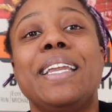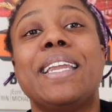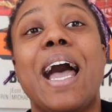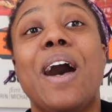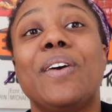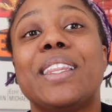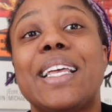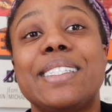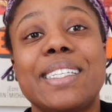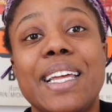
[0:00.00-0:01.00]
Now
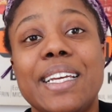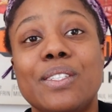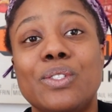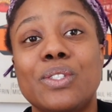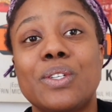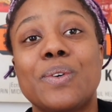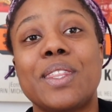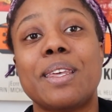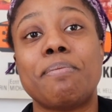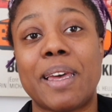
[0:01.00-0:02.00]
let's get into
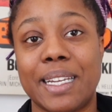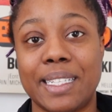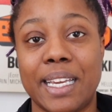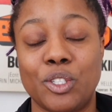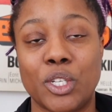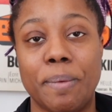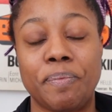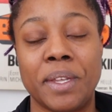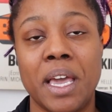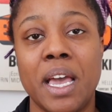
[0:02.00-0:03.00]
the meditation.